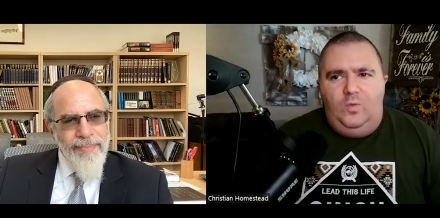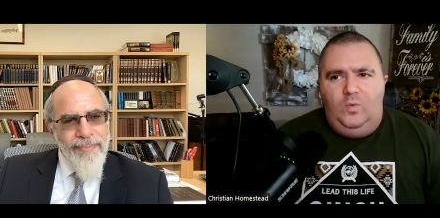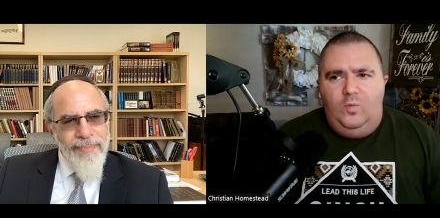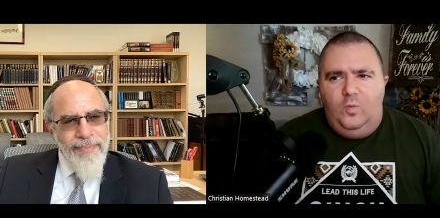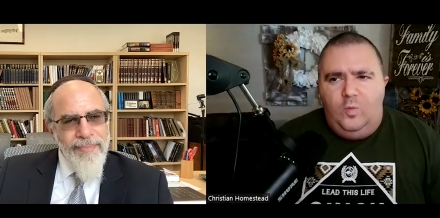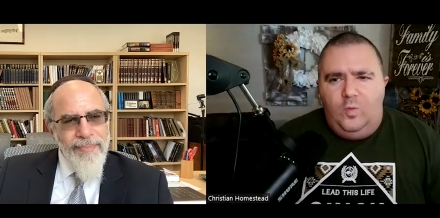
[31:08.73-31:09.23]

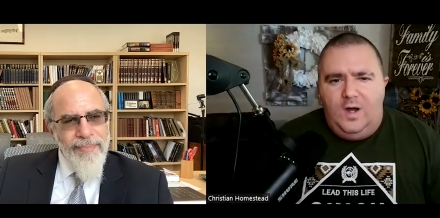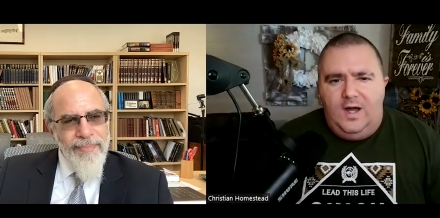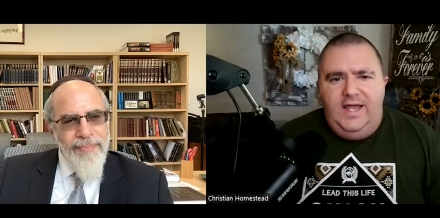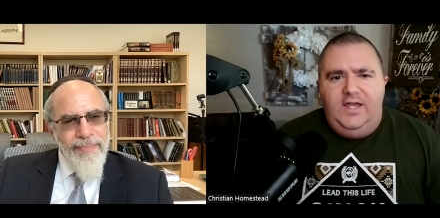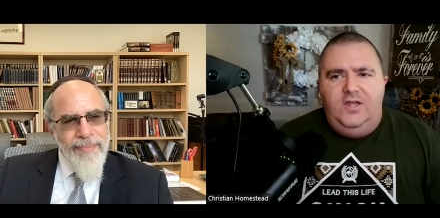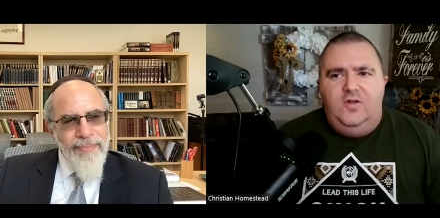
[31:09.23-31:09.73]

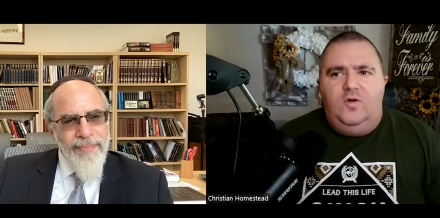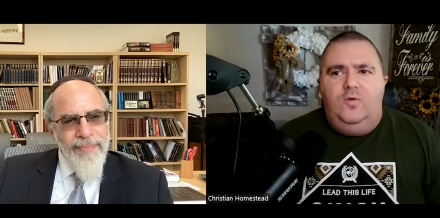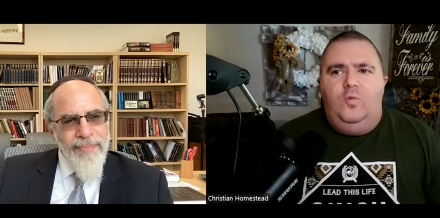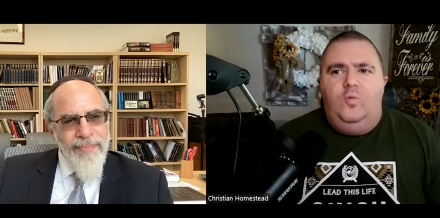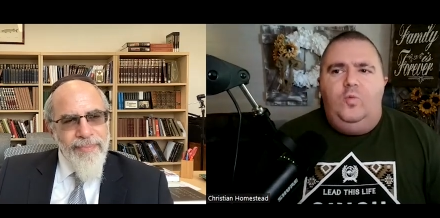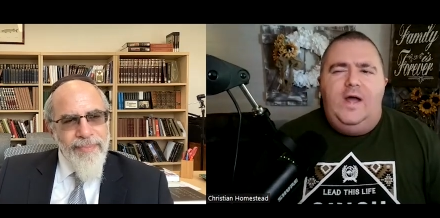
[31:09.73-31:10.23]
Speaker 1: why
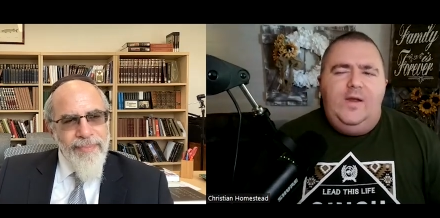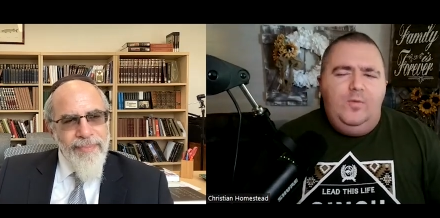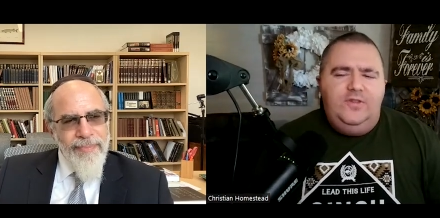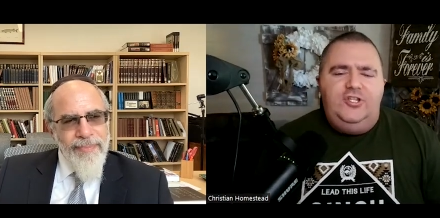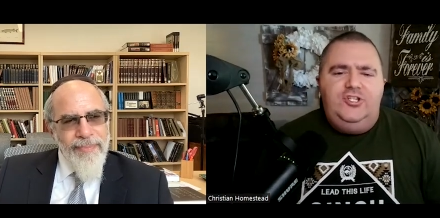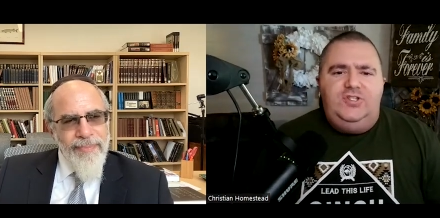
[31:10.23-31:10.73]
why
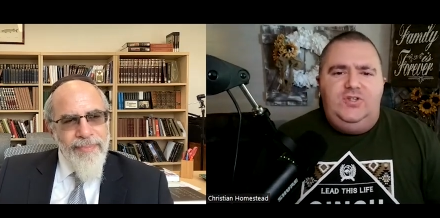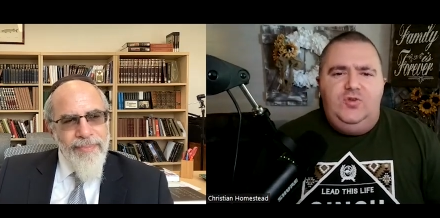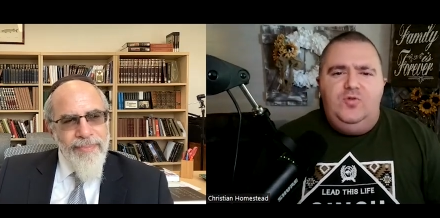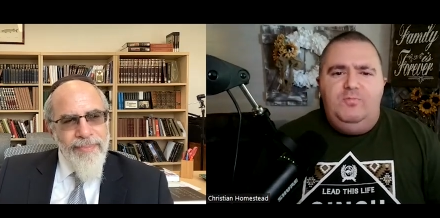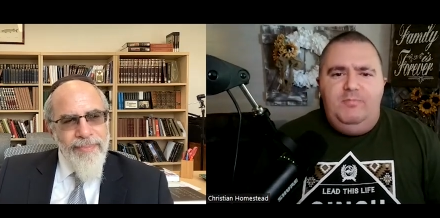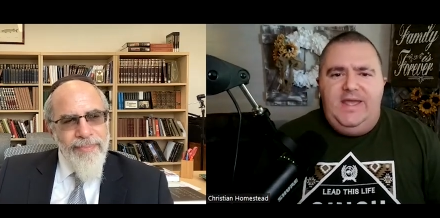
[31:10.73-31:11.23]
were the
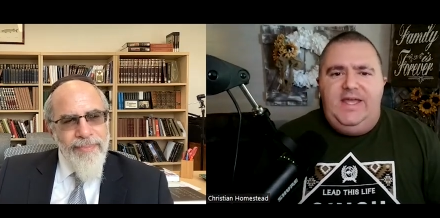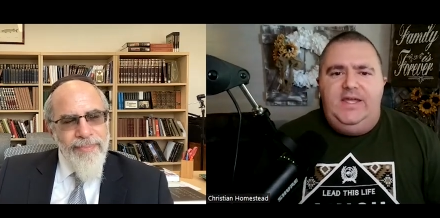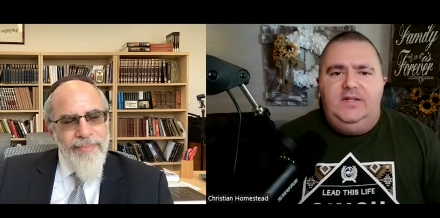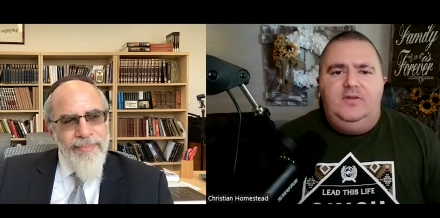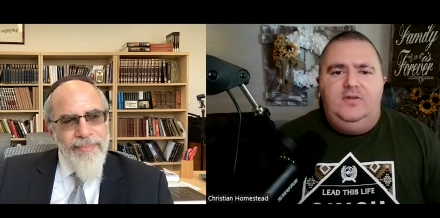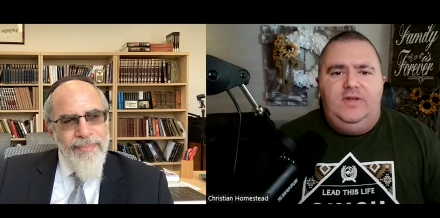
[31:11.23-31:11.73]
two
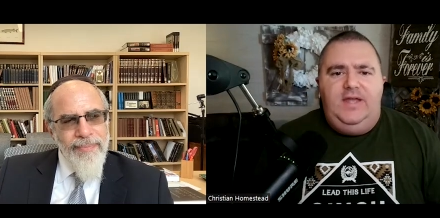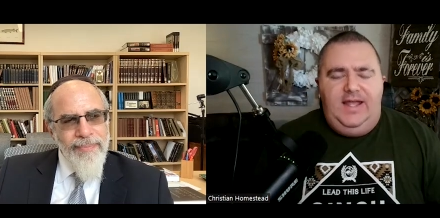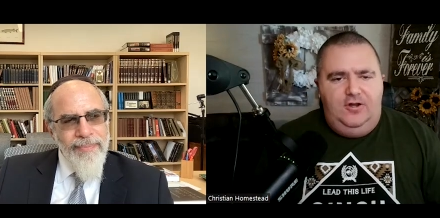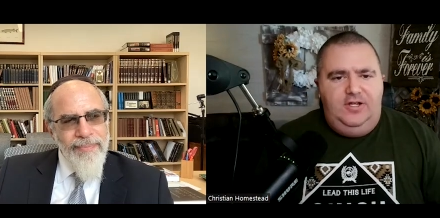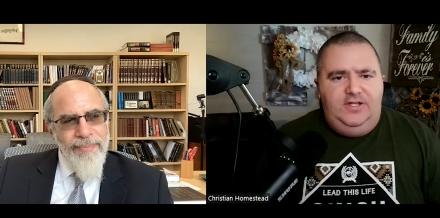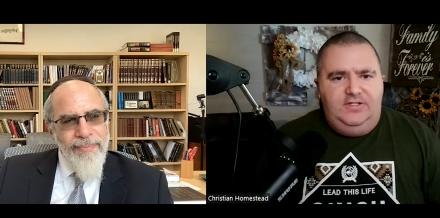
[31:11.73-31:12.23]
main
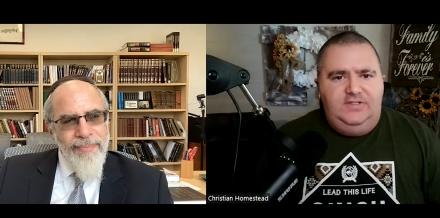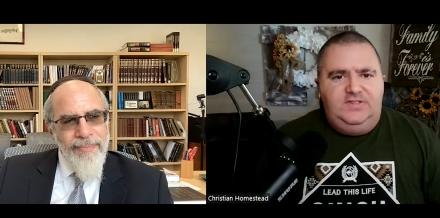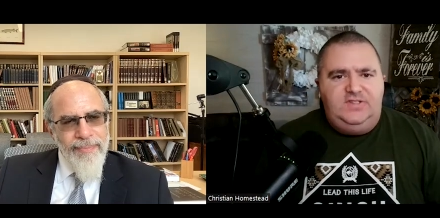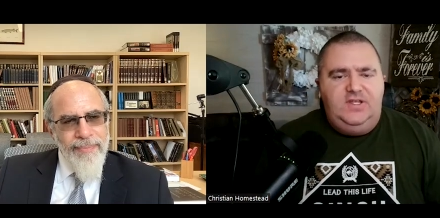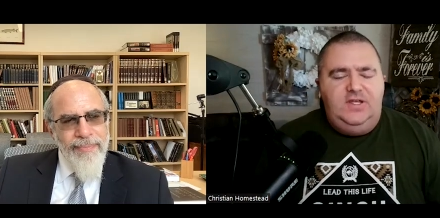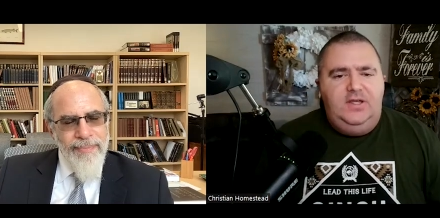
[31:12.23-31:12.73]
areas